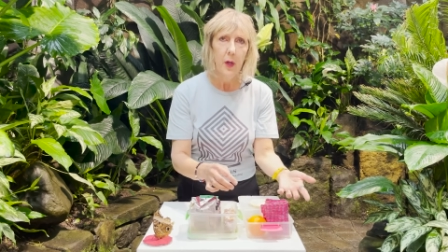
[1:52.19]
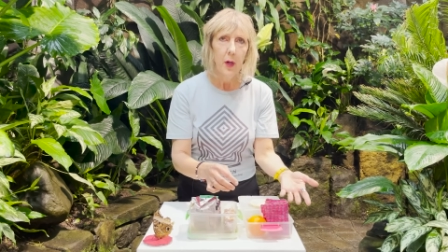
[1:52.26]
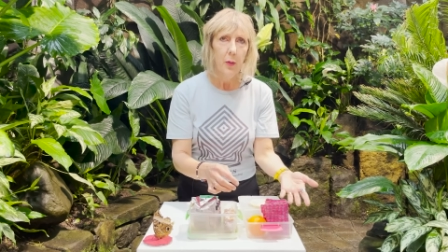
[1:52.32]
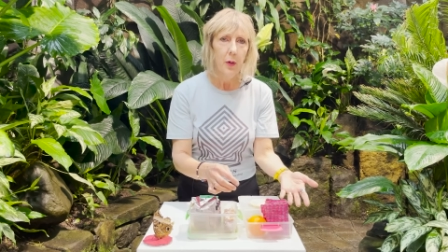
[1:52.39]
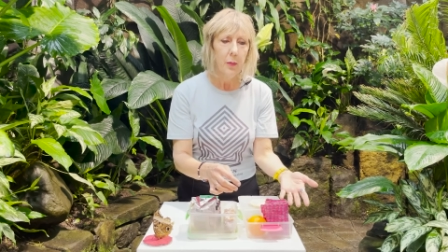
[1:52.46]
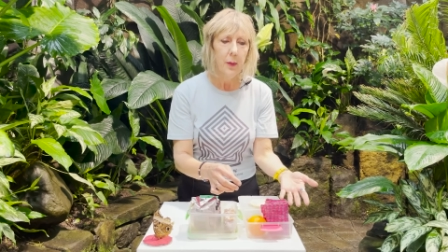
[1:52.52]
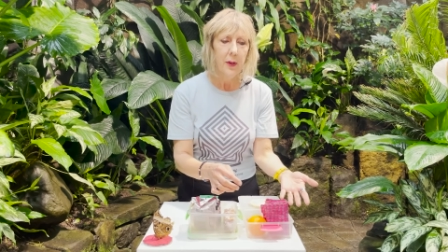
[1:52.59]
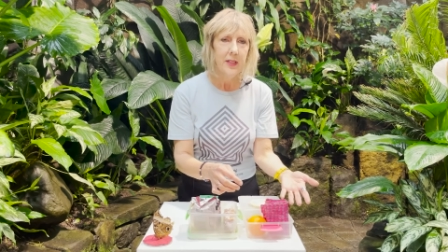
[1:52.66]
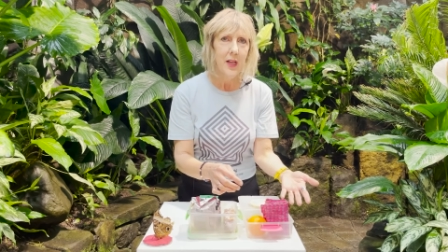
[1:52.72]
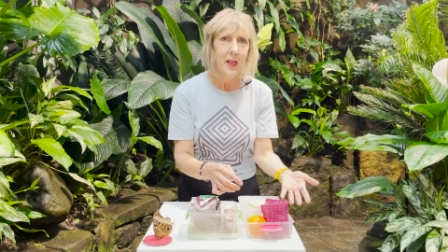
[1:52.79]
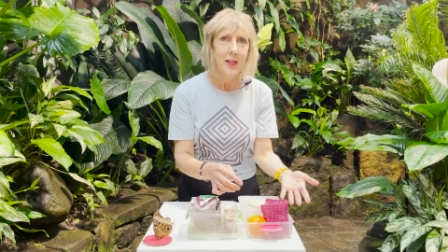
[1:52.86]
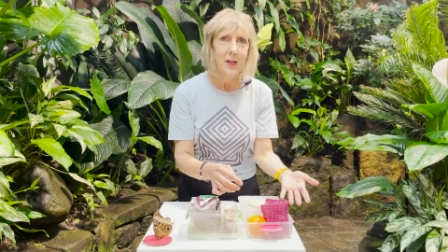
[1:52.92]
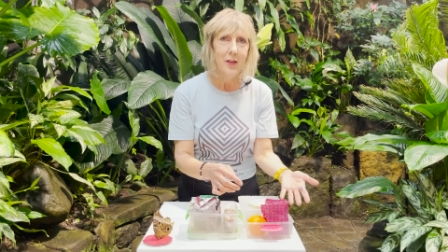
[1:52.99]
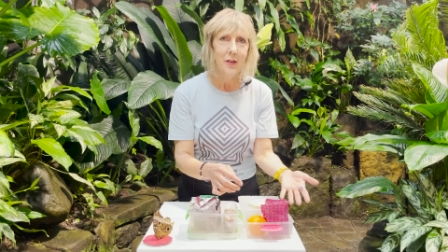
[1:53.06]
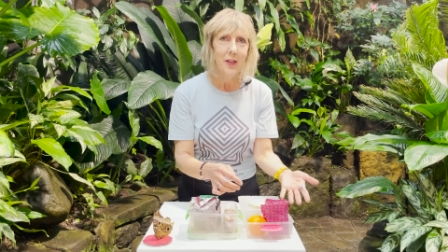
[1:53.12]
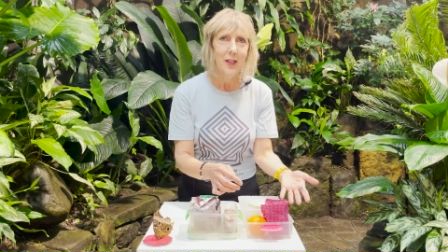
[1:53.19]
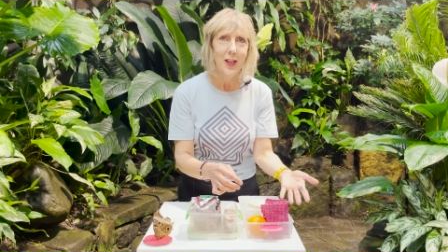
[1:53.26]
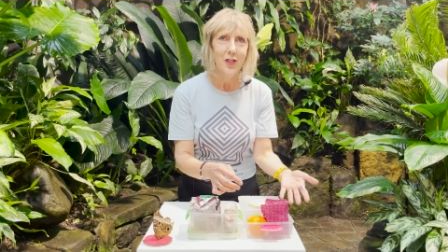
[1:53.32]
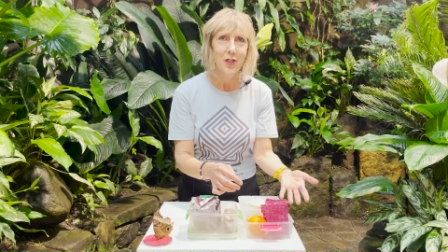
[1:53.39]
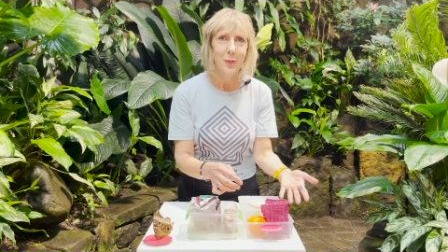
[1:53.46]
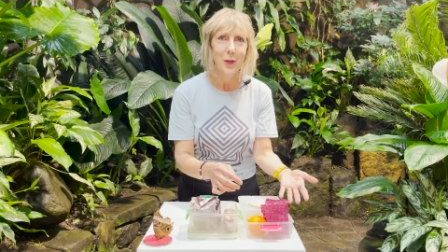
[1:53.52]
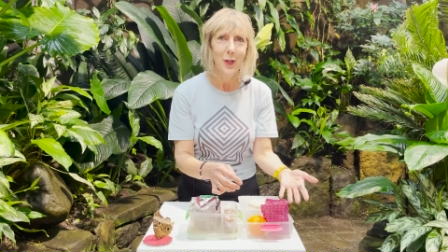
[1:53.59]
What have we done here in
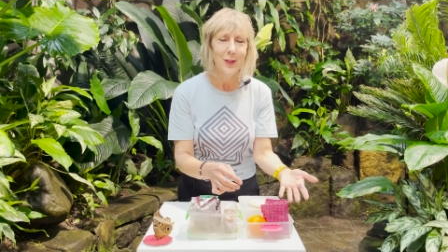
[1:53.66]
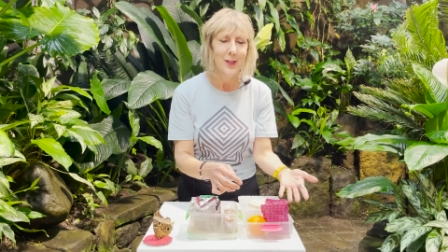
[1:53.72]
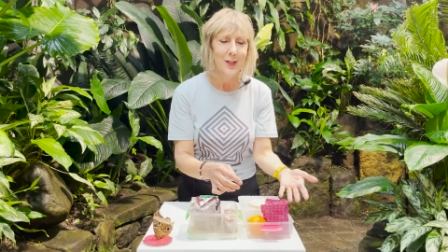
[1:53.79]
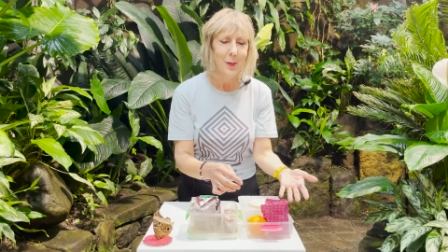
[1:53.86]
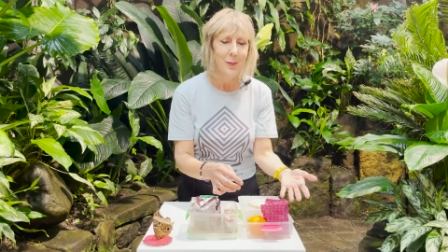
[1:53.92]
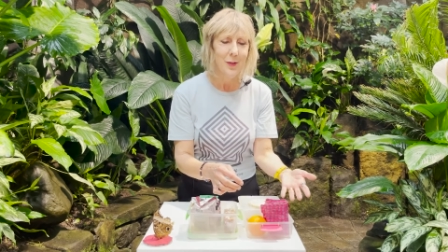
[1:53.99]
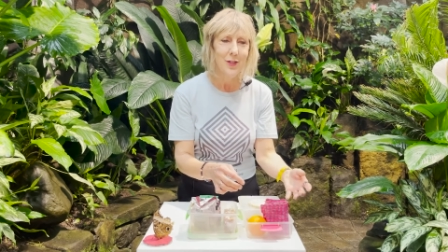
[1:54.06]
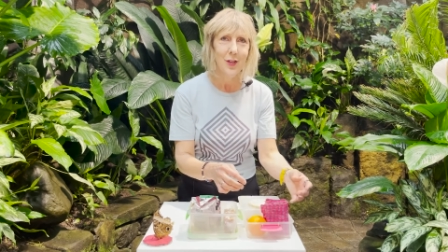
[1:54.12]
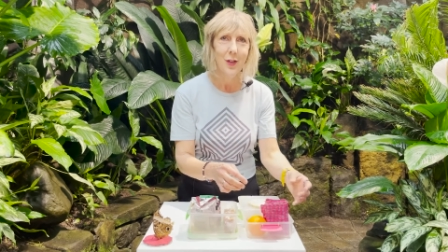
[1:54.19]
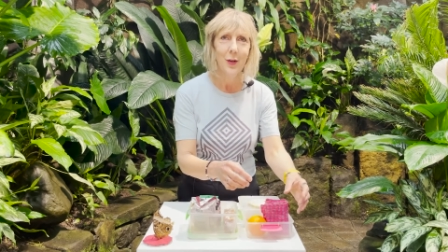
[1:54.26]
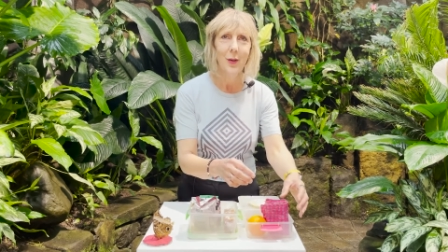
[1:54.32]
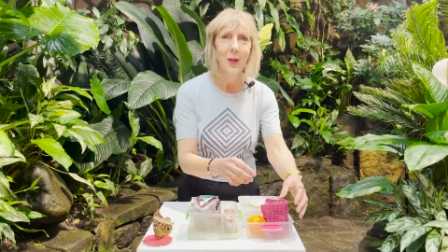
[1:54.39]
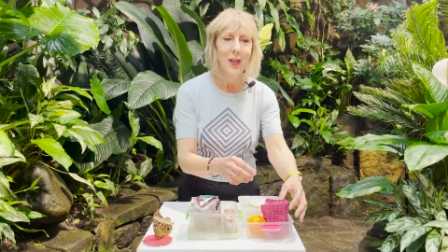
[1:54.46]
lunchbox number 2?